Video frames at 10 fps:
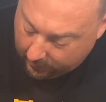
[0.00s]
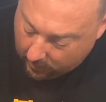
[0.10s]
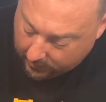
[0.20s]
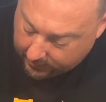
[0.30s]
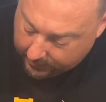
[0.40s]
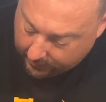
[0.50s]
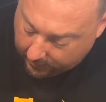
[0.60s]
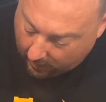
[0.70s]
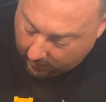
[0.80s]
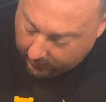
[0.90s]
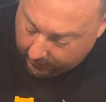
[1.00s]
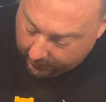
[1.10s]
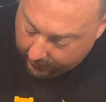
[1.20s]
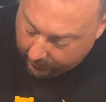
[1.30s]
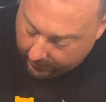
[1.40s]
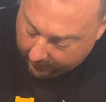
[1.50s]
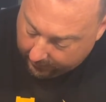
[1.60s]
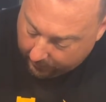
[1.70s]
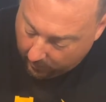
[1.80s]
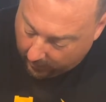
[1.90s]
course it's your garden, you can do whatever
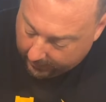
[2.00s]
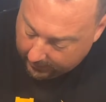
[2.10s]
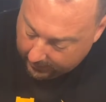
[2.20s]
you want,